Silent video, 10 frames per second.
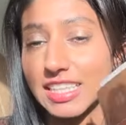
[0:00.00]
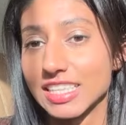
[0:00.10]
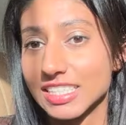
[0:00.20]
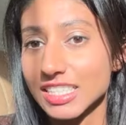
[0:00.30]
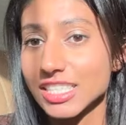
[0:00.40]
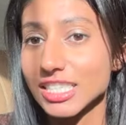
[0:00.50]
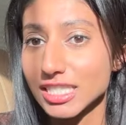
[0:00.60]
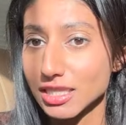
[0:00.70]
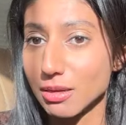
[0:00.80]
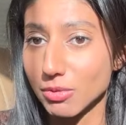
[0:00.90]
This is a
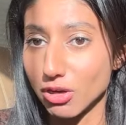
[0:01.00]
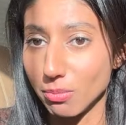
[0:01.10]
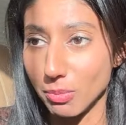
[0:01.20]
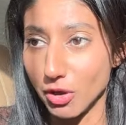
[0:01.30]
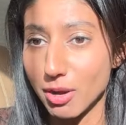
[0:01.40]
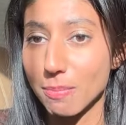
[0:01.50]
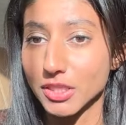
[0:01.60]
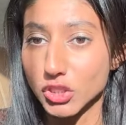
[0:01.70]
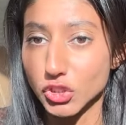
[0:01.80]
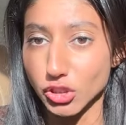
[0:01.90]
slim little book,
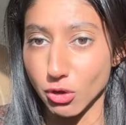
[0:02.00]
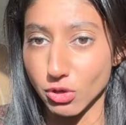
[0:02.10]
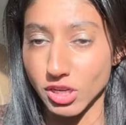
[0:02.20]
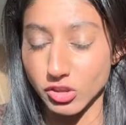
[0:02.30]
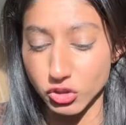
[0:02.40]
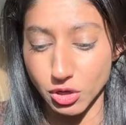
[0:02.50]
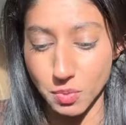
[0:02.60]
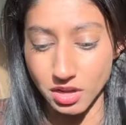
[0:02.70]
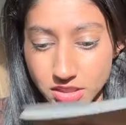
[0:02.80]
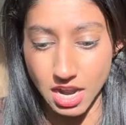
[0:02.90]
but so good, so
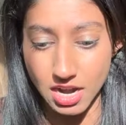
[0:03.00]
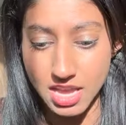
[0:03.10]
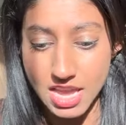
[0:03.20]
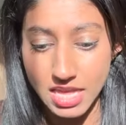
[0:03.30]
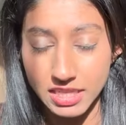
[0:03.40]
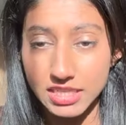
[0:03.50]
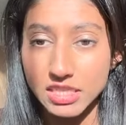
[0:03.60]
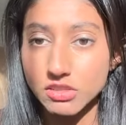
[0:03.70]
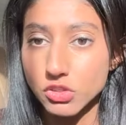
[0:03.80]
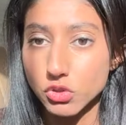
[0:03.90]
well done. This
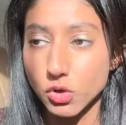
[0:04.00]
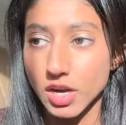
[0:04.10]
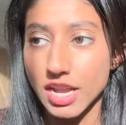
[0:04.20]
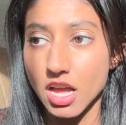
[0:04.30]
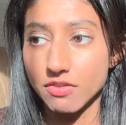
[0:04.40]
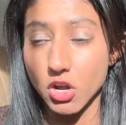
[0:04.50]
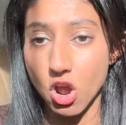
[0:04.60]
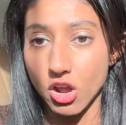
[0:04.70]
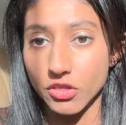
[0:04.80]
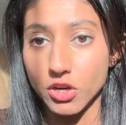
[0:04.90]
tells the story of an
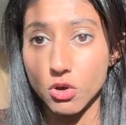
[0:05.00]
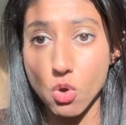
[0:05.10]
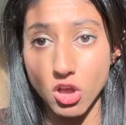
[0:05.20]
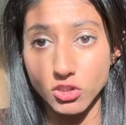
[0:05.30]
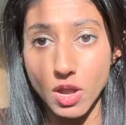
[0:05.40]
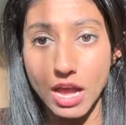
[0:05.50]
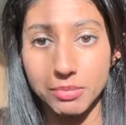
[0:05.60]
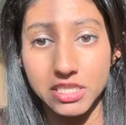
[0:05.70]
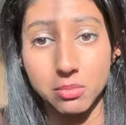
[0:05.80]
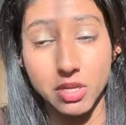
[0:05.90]
author who also
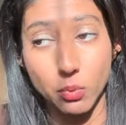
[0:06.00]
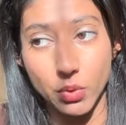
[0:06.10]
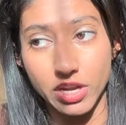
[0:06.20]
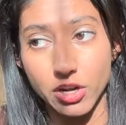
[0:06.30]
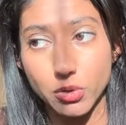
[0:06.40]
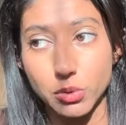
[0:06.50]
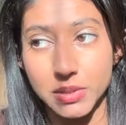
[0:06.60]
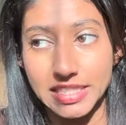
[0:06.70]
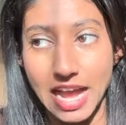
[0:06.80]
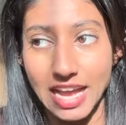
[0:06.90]
happens to be a widow, who
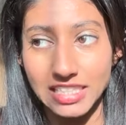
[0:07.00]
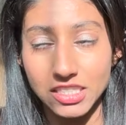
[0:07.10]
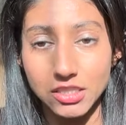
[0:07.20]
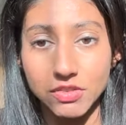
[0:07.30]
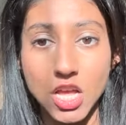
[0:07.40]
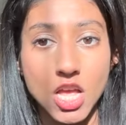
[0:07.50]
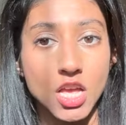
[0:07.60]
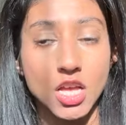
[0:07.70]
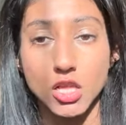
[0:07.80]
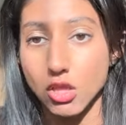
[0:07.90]
has kind of
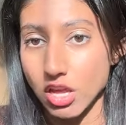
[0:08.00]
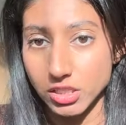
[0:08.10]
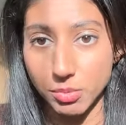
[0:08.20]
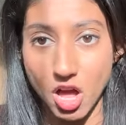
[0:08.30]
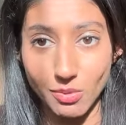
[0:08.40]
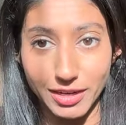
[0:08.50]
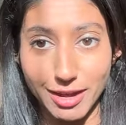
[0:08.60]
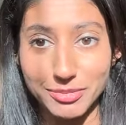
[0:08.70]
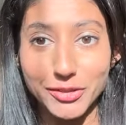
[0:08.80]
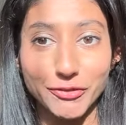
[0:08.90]
lost the plot when it
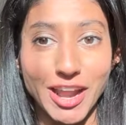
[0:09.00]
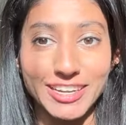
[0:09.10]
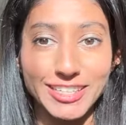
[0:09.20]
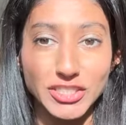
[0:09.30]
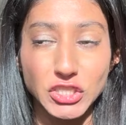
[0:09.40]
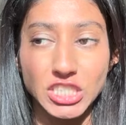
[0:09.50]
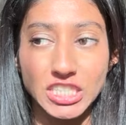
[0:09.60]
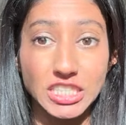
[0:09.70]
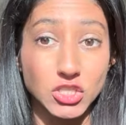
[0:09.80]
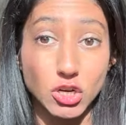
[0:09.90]
comes to writing. She
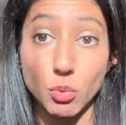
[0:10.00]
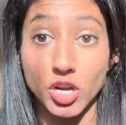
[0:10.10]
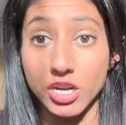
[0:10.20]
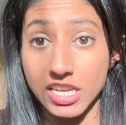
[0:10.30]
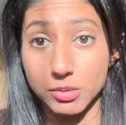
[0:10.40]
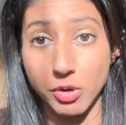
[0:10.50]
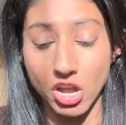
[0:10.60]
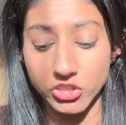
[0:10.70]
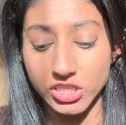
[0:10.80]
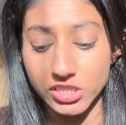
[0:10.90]
doesn't know what her next
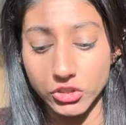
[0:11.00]
project is.